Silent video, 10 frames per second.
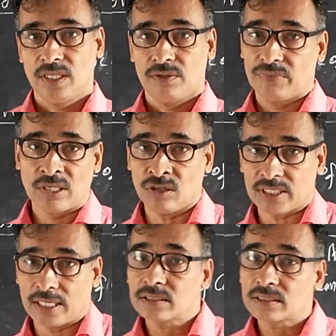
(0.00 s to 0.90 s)
We know
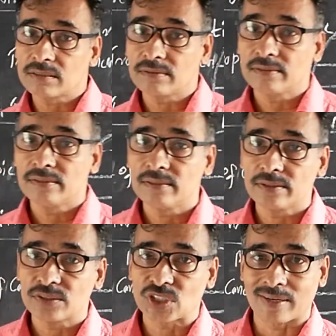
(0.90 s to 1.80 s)

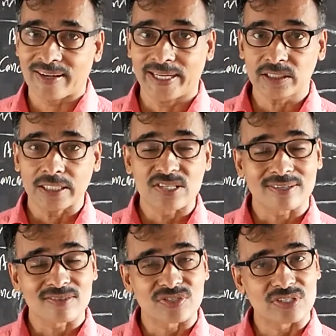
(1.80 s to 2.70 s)
that sunlight
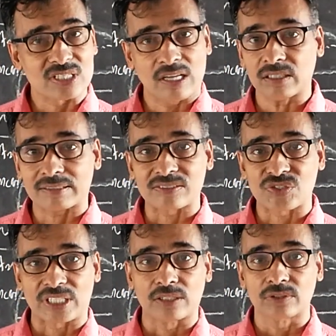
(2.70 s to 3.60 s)
is not
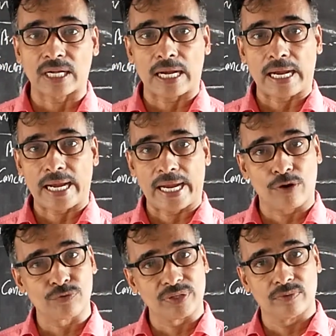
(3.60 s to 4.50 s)
received
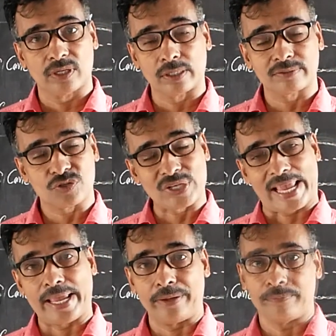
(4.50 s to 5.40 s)
everywhere the
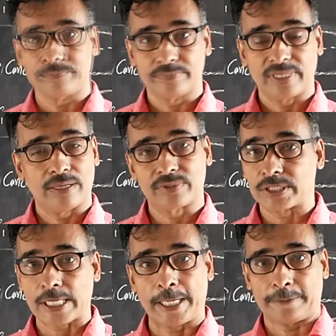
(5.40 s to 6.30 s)
same every
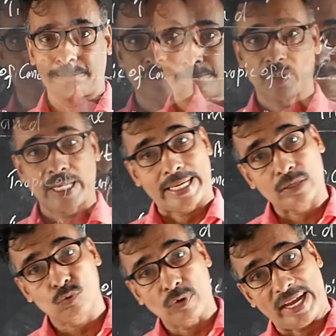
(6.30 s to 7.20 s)
time.
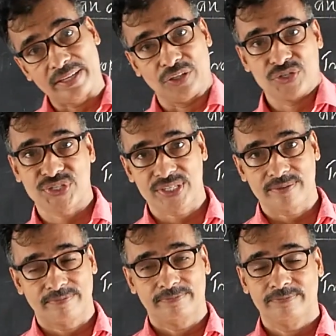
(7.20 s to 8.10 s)
It
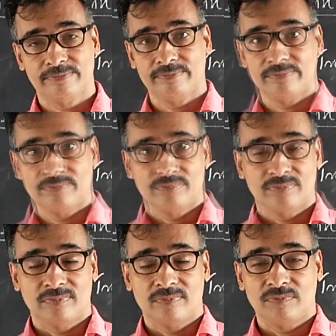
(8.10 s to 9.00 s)
varies.
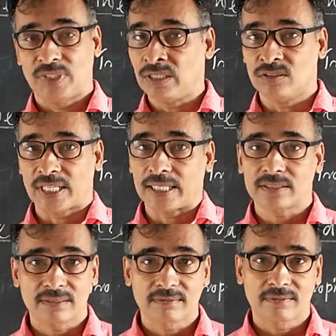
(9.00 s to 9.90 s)
We know
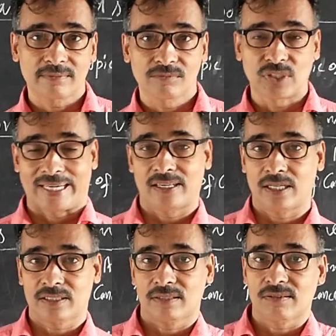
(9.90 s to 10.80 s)
that there
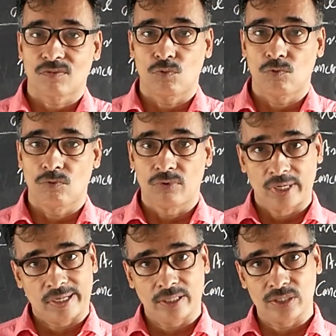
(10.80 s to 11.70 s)
are
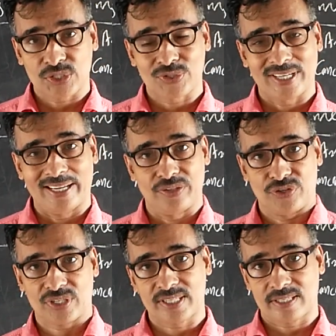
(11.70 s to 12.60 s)
various
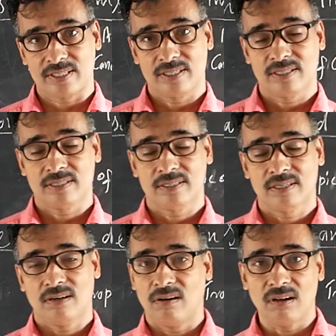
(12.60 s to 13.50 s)
changes
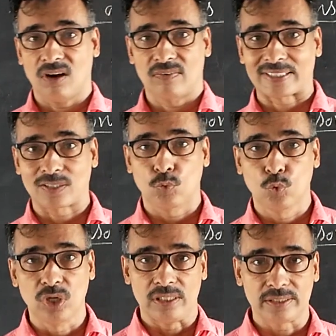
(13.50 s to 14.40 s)
all over the
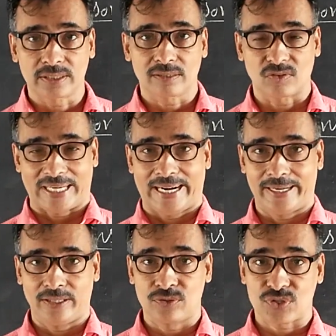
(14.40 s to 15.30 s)
world
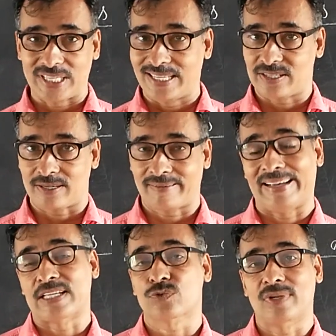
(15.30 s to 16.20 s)
regarding season
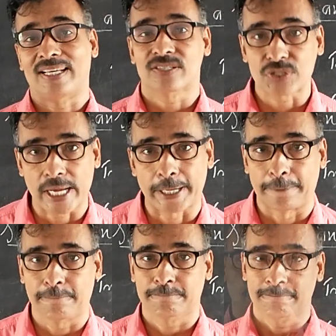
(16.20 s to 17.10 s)
as well as time.
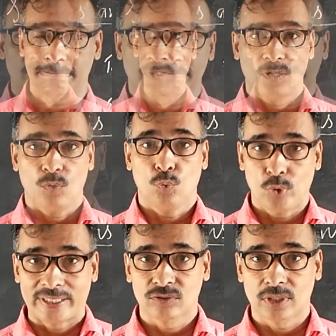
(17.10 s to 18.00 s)

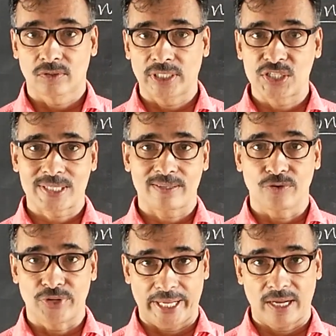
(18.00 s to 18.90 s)
When there is
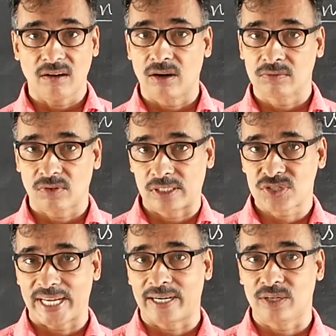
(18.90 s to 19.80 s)
day on one
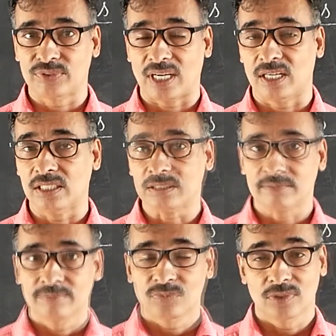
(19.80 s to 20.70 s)
side of the
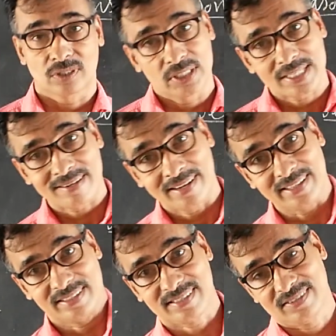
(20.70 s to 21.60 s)
earth, there is
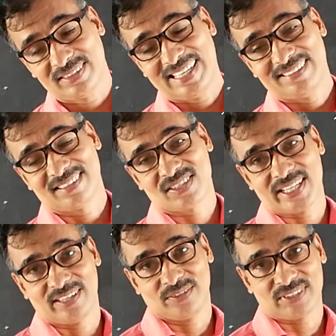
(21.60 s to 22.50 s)
night on the other
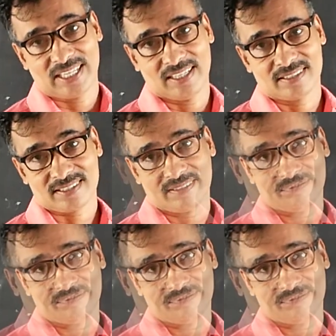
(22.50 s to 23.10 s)
side of the earth.